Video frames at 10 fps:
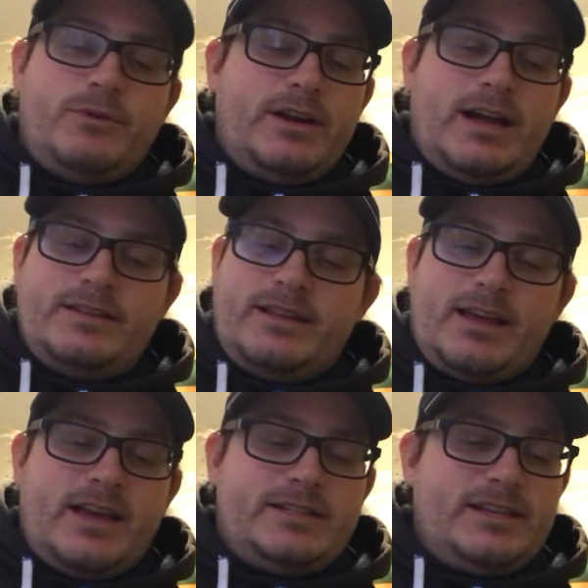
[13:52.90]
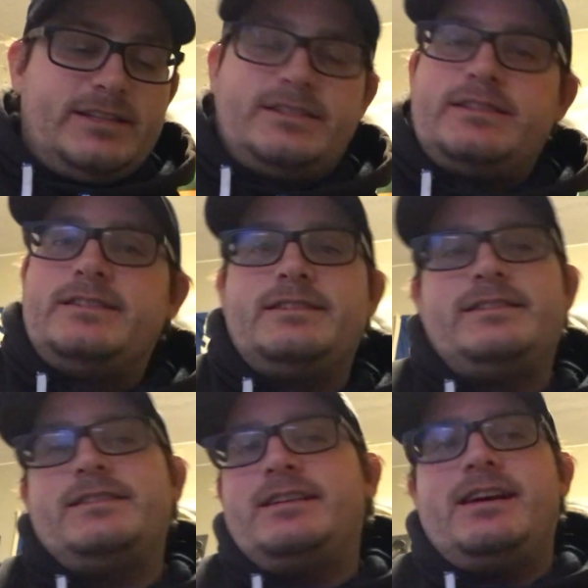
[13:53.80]
you what. I like I says.
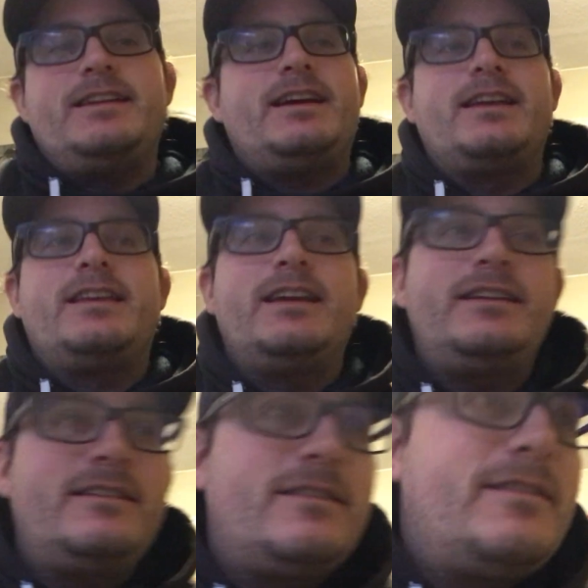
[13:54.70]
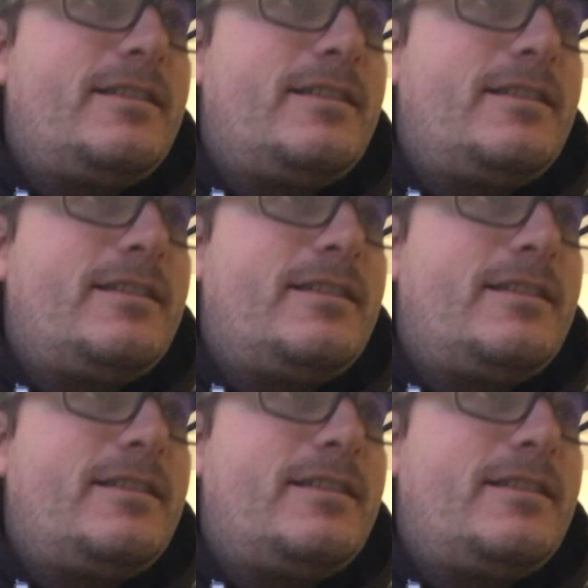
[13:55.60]
I I get